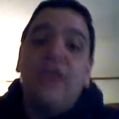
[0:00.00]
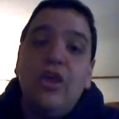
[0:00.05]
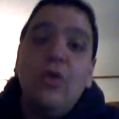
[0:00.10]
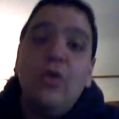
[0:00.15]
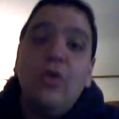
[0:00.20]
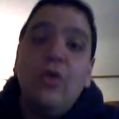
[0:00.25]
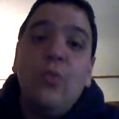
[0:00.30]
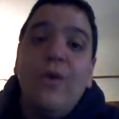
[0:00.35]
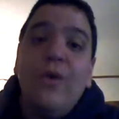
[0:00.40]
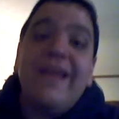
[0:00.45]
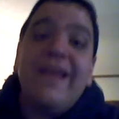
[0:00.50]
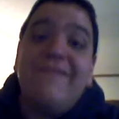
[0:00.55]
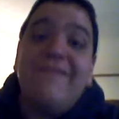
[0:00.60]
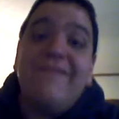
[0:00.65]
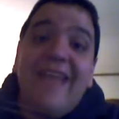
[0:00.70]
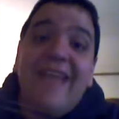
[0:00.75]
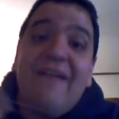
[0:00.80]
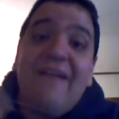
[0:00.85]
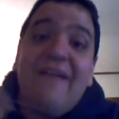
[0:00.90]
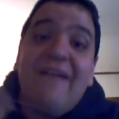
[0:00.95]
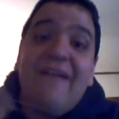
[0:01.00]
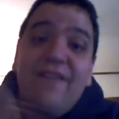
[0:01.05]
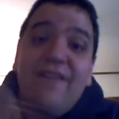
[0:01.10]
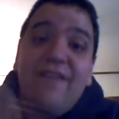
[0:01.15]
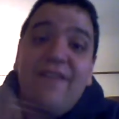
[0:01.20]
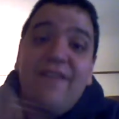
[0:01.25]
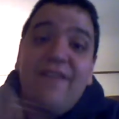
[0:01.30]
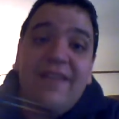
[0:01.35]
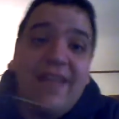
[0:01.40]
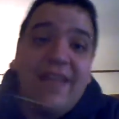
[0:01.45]
you would have
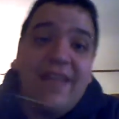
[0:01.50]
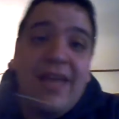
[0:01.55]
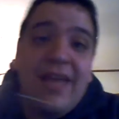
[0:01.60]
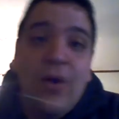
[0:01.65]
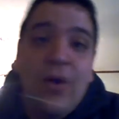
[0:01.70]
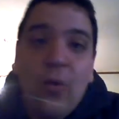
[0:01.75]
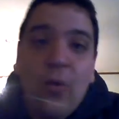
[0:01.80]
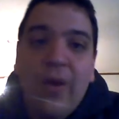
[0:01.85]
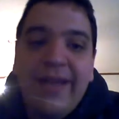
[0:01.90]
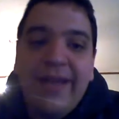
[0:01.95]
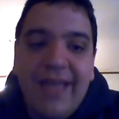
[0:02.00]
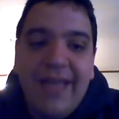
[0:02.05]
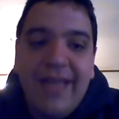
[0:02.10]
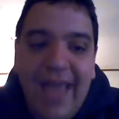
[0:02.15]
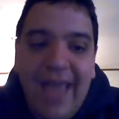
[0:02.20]
definitely won the